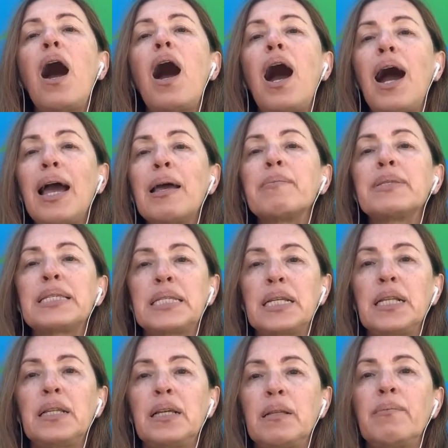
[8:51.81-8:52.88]
I am
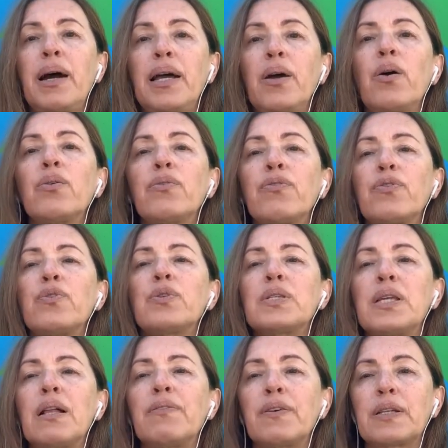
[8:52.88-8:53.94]
still in my own full
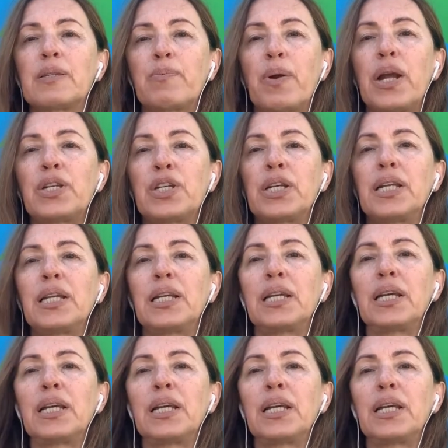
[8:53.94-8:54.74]
self expression.